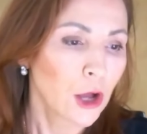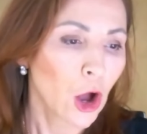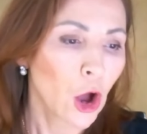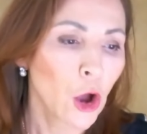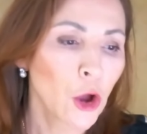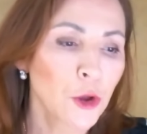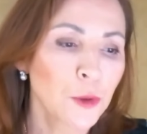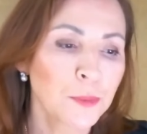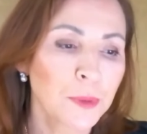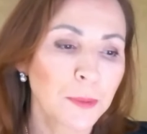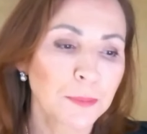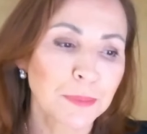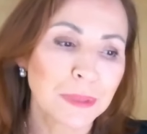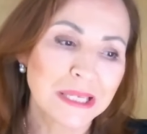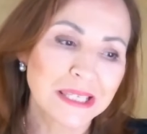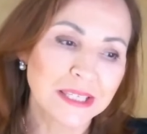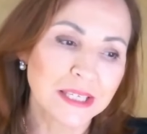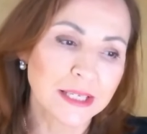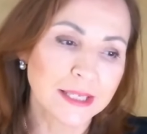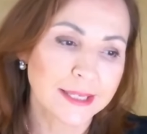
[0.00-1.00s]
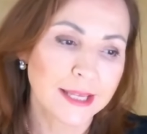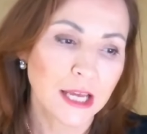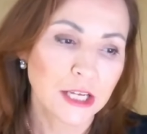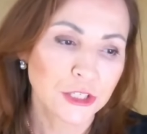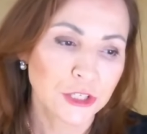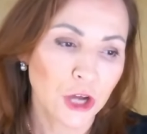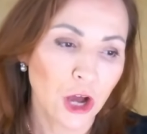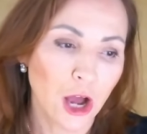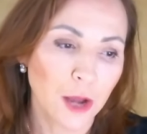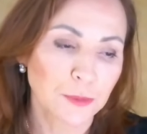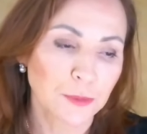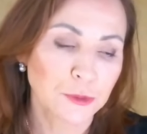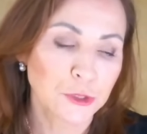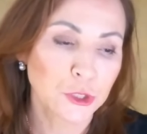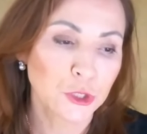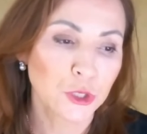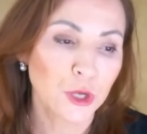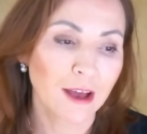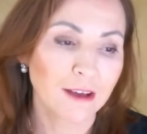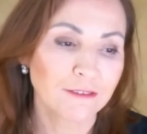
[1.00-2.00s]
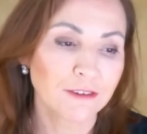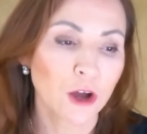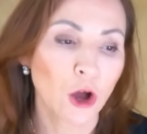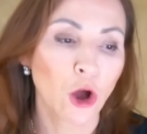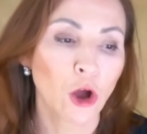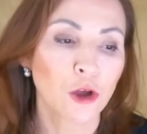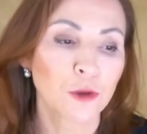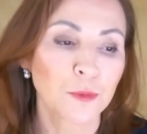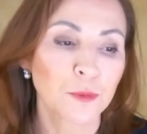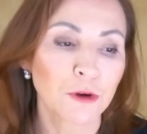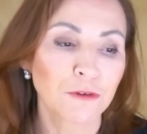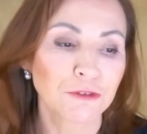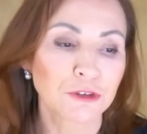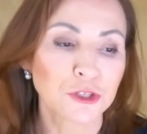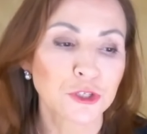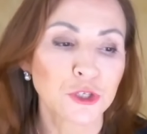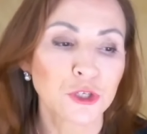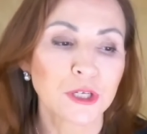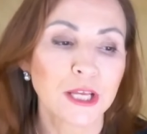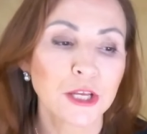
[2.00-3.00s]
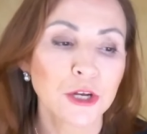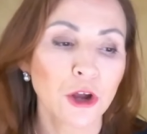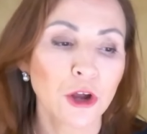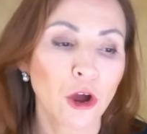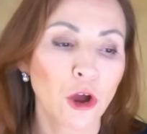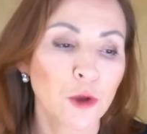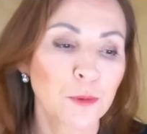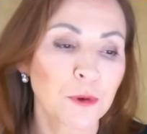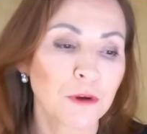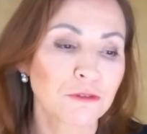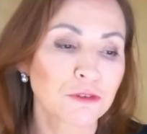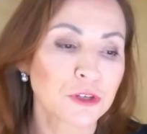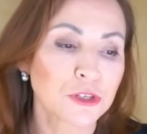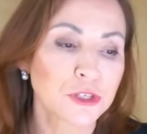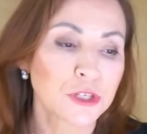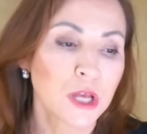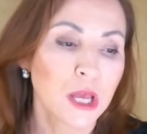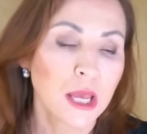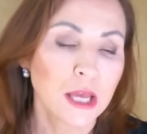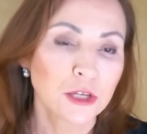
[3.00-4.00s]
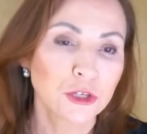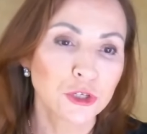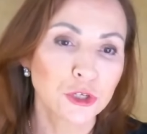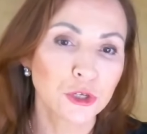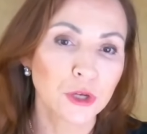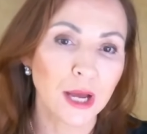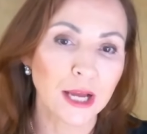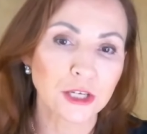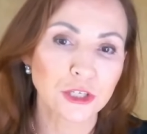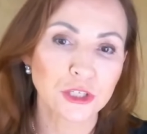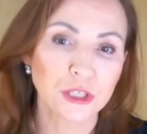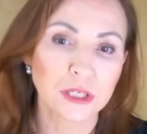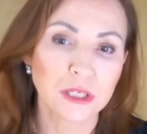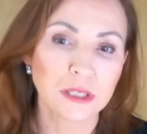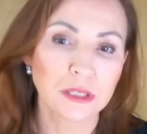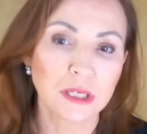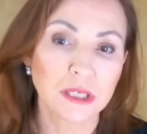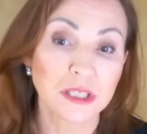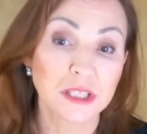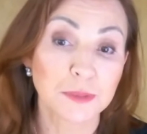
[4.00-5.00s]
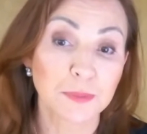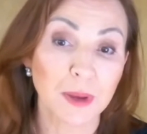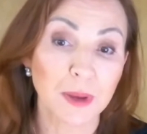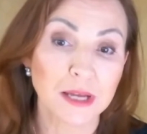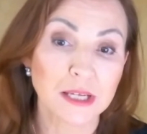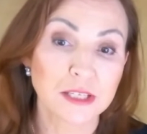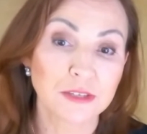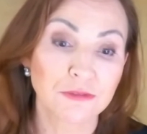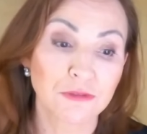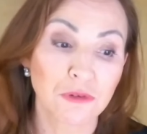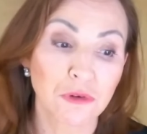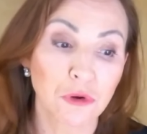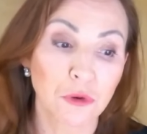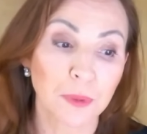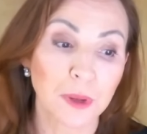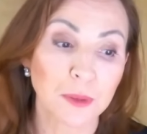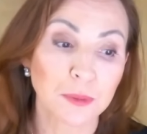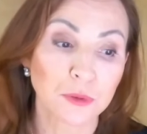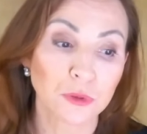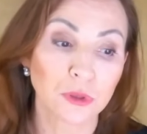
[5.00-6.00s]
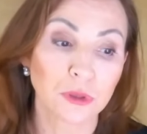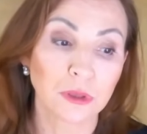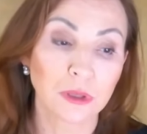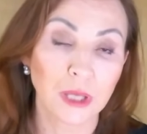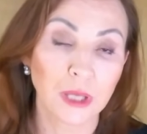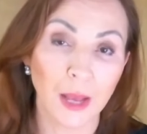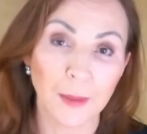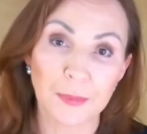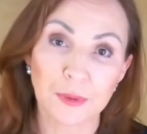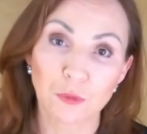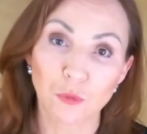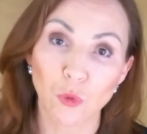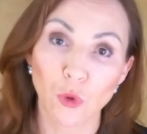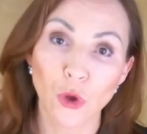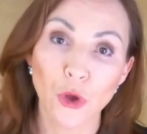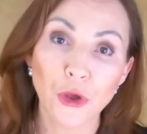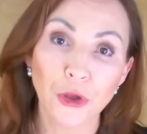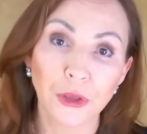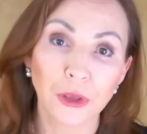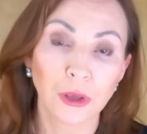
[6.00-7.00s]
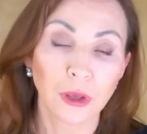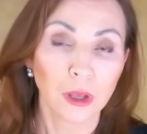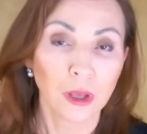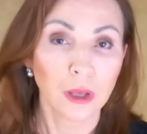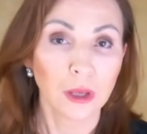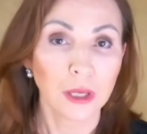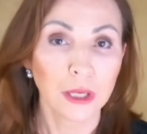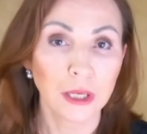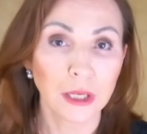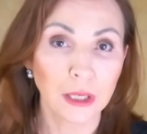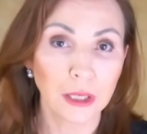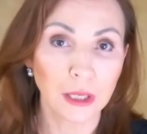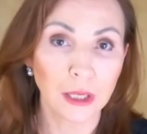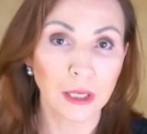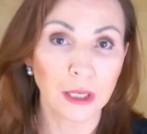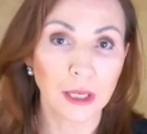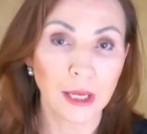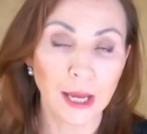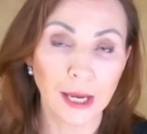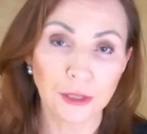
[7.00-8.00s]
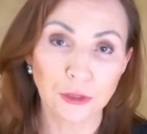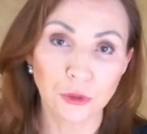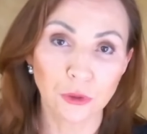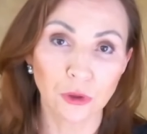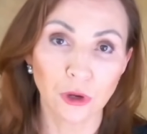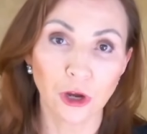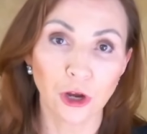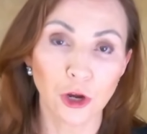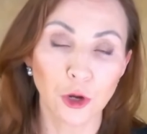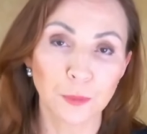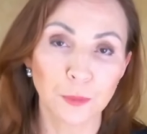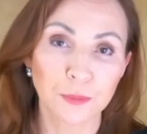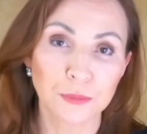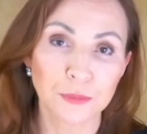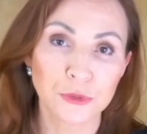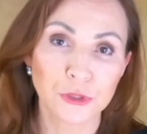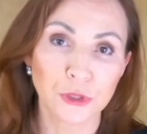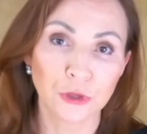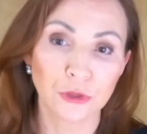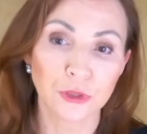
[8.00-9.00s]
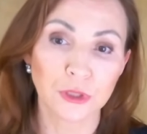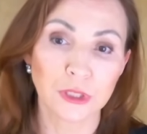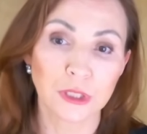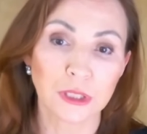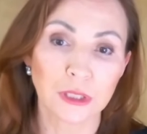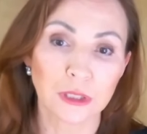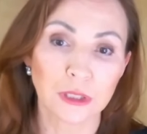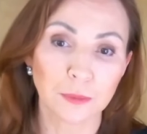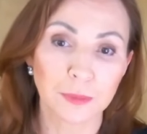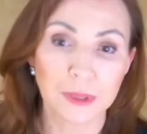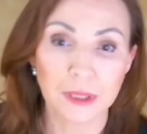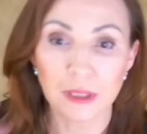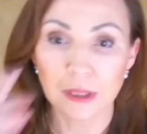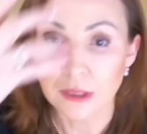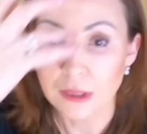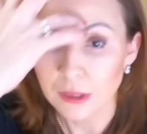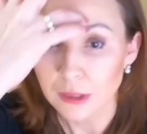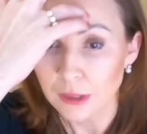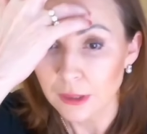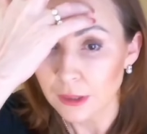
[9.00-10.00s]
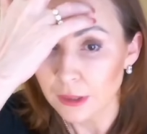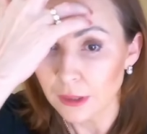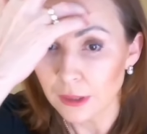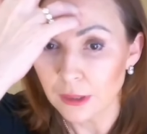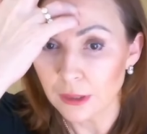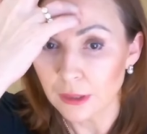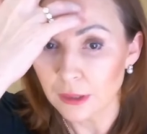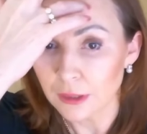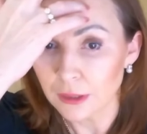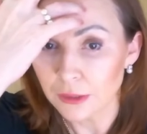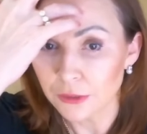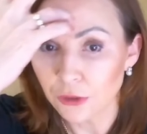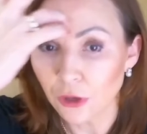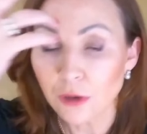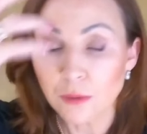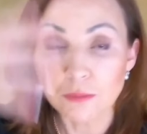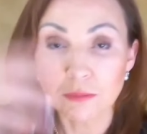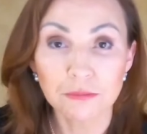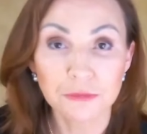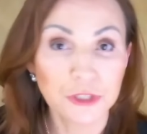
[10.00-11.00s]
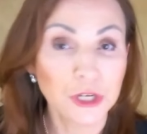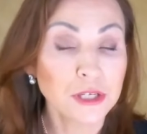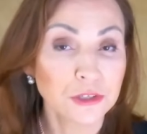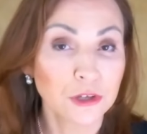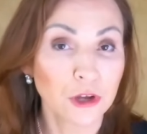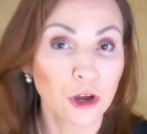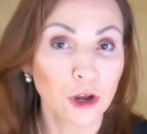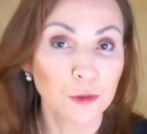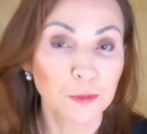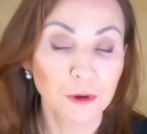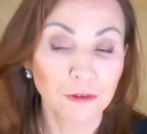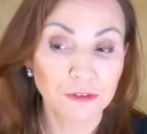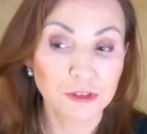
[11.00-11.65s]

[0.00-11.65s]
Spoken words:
Home business type. Do you have a home office? Do you need a home office? Do you actually need space for people to come and work at your home so that it'll be not just a home